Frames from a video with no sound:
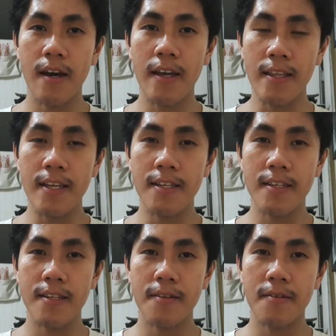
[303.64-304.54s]
at
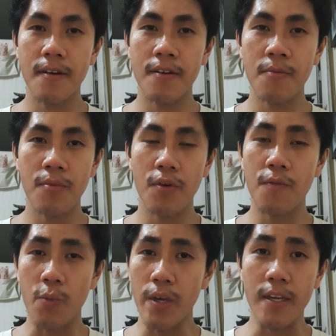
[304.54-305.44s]
least a number
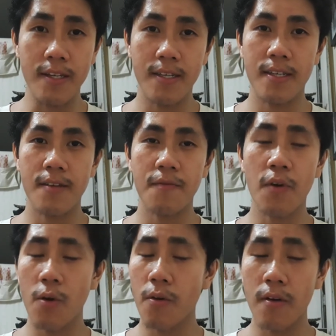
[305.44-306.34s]
of weeks,
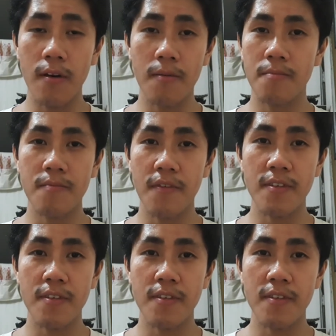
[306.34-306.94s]
for um,